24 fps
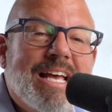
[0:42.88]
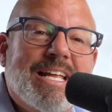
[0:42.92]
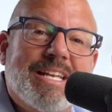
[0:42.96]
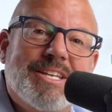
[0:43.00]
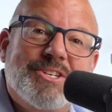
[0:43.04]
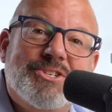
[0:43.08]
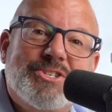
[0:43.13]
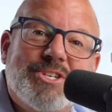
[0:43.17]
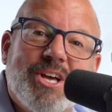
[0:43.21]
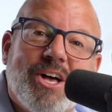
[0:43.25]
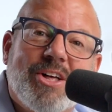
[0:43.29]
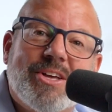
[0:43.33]

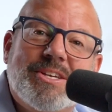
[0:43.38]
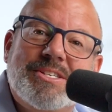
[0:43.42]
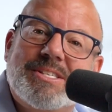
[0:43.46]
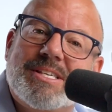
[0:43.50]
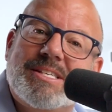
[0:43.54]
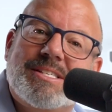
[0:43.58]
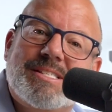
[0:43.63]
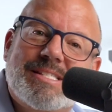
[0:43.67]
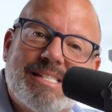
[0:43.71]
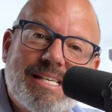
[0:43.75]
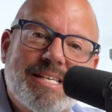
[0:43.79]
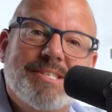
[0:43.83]
Nichelle is a
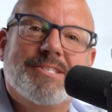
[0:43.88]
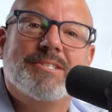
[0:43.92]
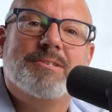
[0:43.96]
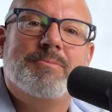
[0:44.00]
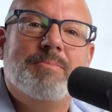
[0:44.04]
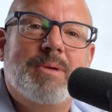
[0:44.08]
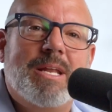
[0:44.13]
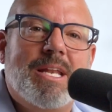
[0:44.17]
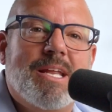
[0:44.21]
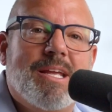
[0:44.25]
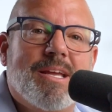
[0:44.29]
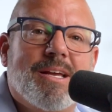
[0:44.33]
seasoned
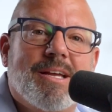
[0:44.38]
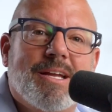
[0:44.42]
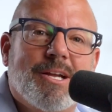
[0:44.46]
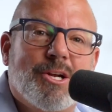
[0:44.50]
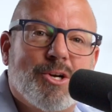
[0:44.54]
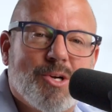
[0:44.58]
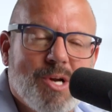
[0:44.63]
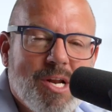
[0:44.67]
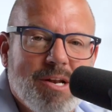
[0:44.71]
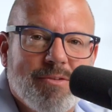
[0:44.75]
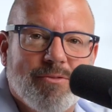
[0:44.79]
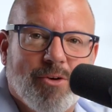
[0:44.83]
media and
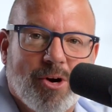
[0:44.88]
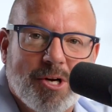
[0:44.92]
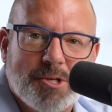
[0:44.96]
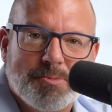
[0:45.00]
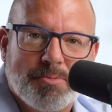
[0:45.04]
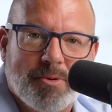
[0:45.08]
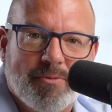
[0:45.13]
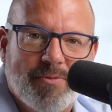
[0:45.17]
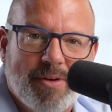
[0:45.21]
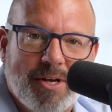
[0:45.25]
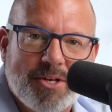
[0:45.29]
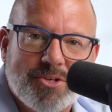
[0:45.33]
creative arts
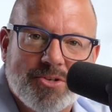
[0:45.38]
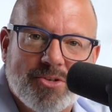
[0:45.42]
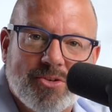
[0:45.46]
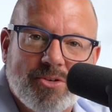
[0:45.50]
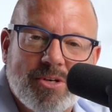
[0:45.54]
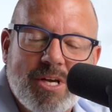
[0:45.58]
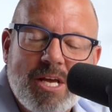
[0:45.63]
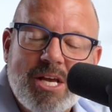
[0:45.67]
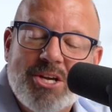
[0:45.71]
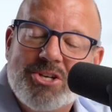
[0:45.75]
professional.